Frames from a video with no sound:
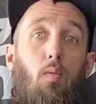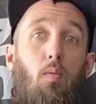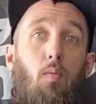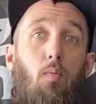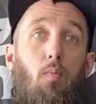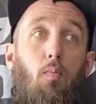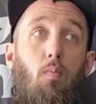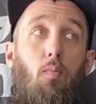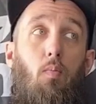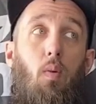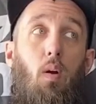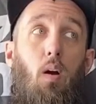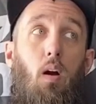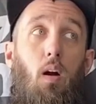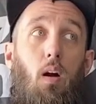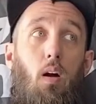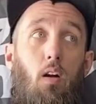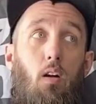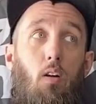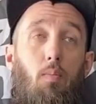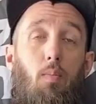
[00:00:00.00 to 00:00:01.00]
my
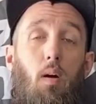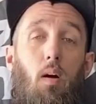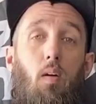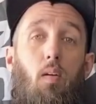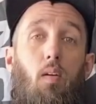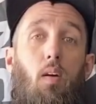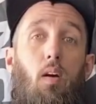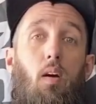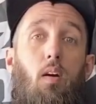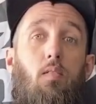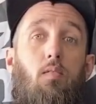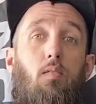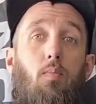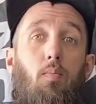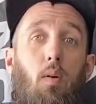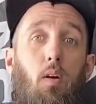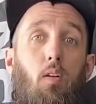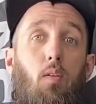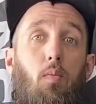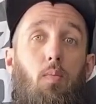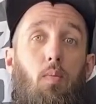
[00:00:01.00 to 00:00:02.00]
higher power has a
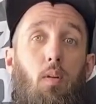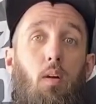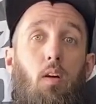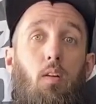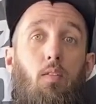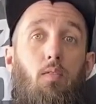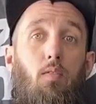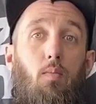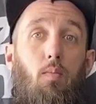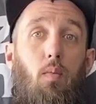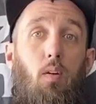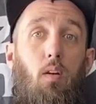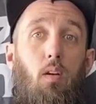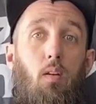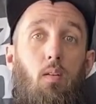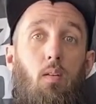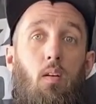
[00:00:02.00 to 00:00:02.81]
better plan for me.